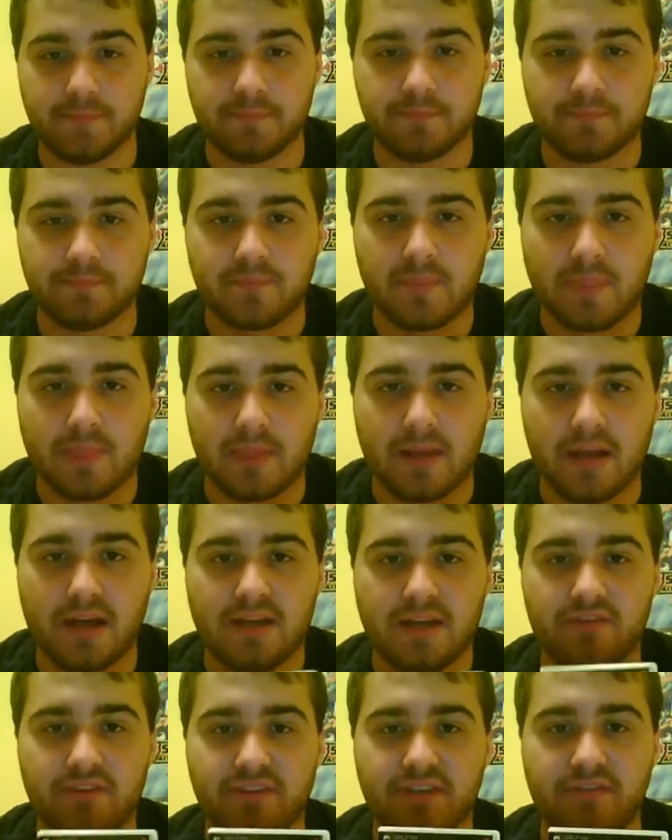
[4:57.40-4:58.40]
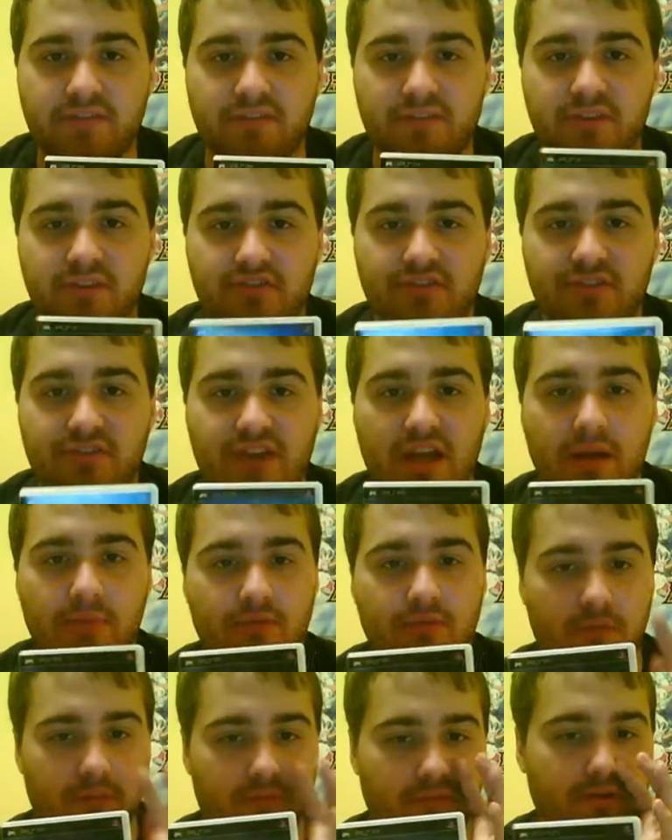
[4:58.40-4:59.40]
Let's see. But,
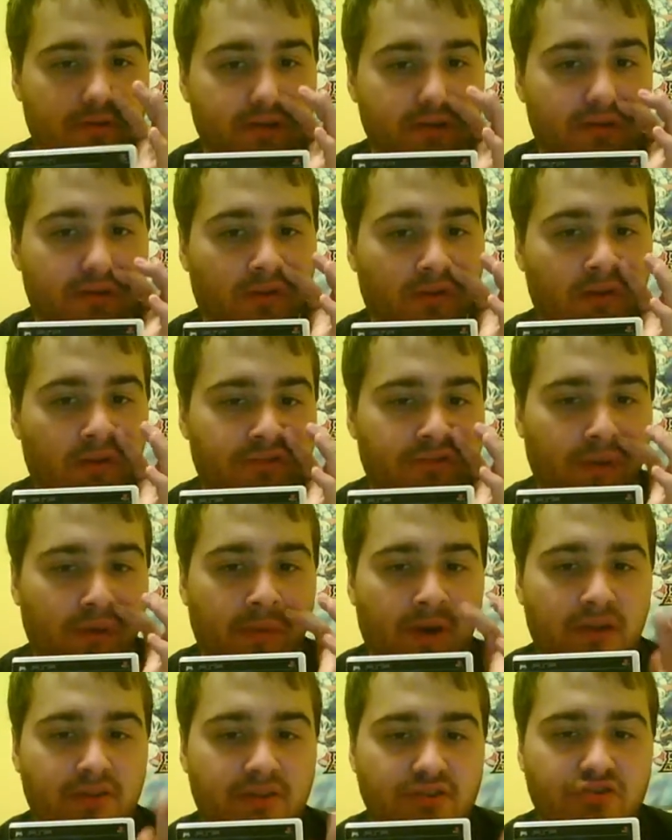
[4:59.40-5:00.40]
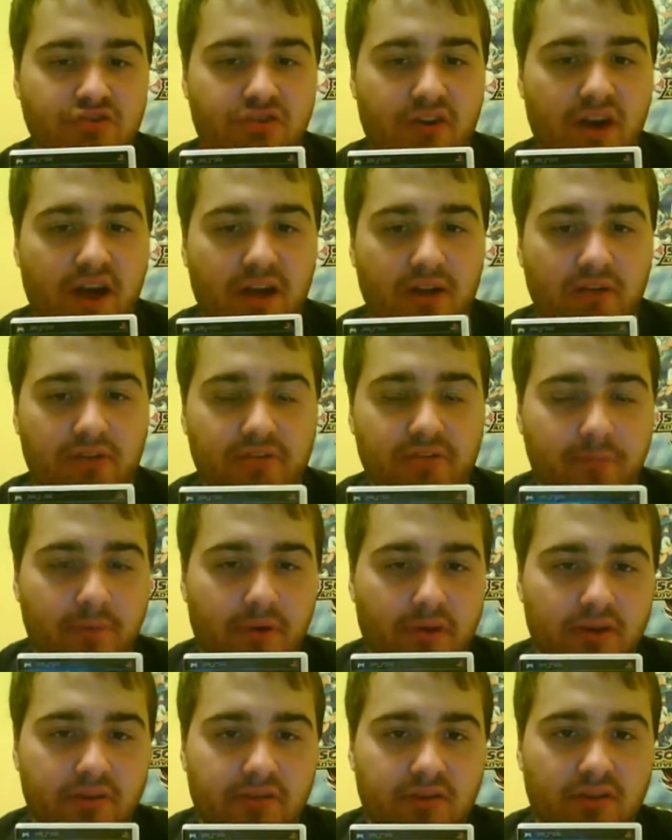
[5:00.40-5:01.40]
yeah. After I finish
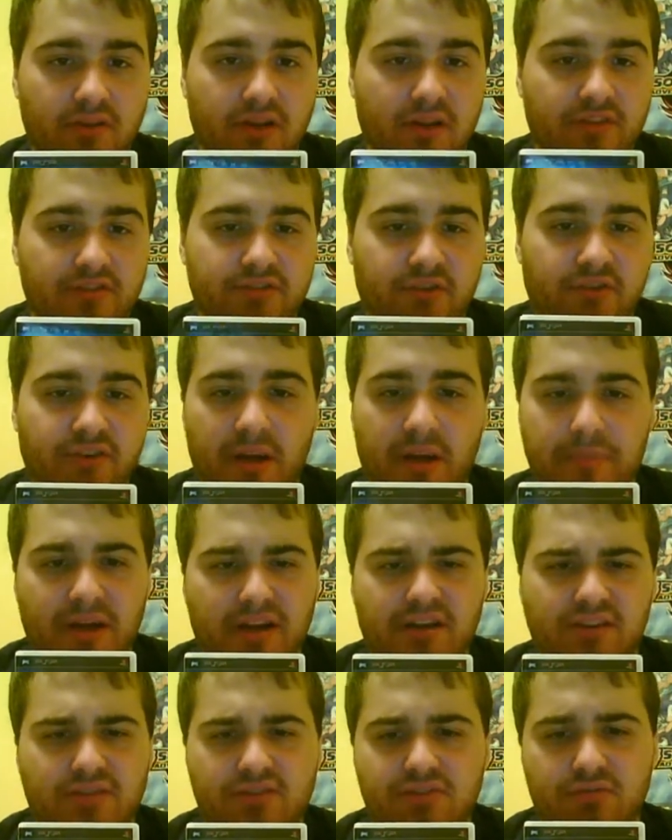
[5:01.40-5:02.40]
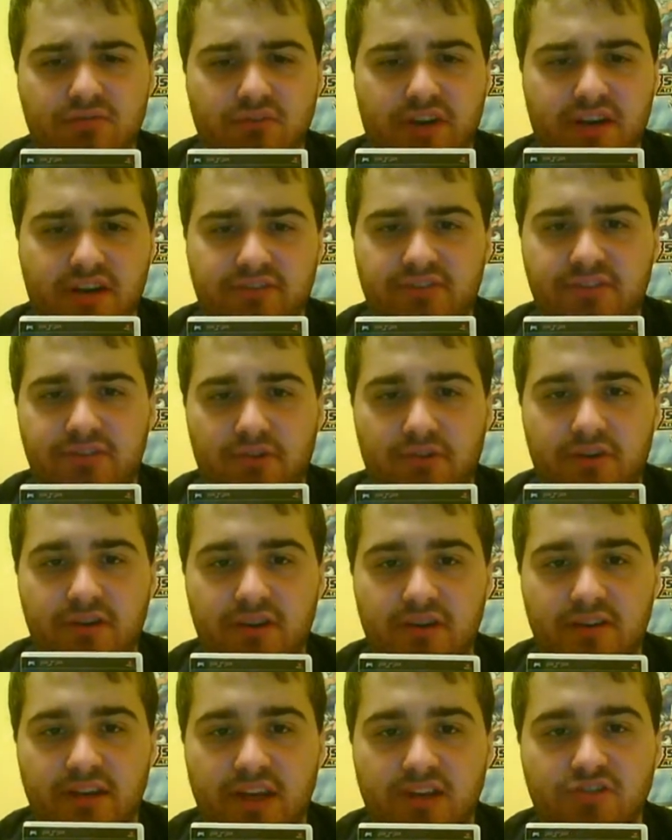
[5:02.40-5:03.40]
this game, I am going to go
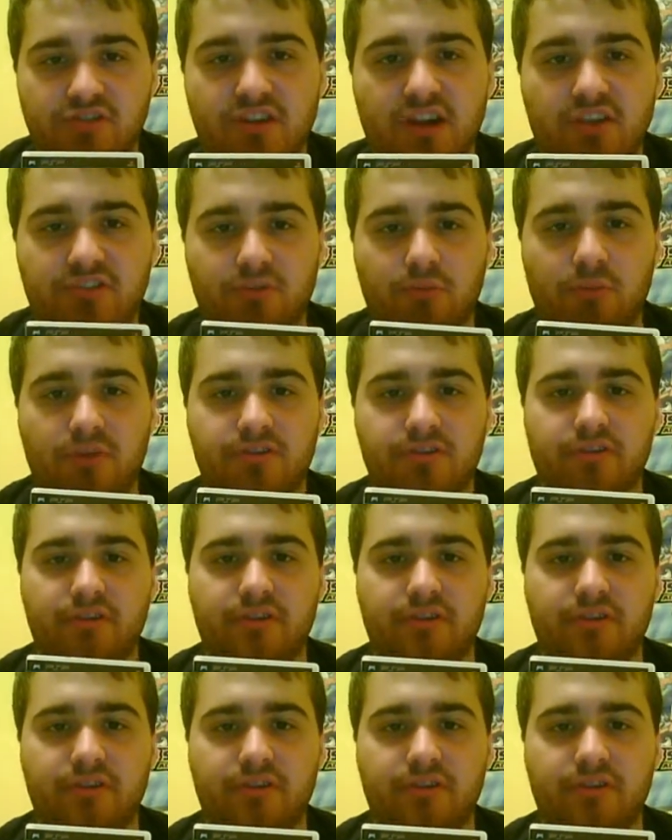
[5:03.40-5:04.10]
back to Star